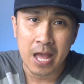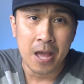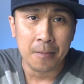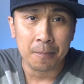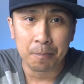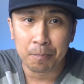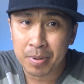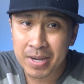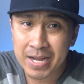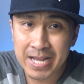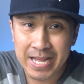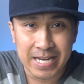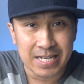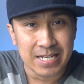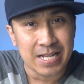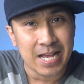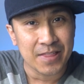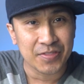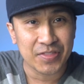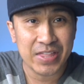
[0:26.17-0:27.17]
But
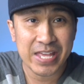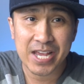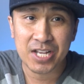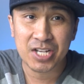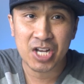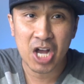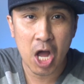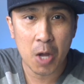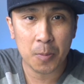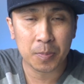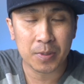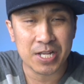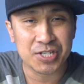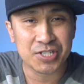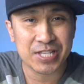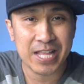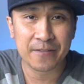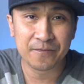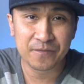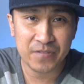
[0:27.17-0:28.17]
they
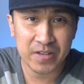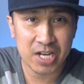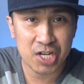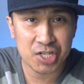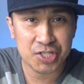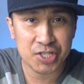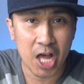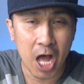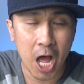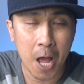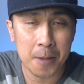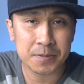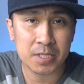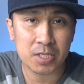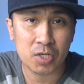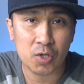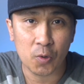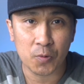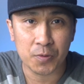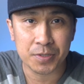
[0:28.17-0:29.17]
accomplished and finished the
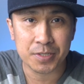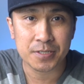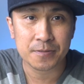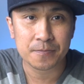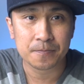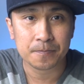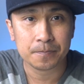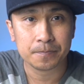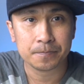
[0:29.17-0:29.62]
obstacles.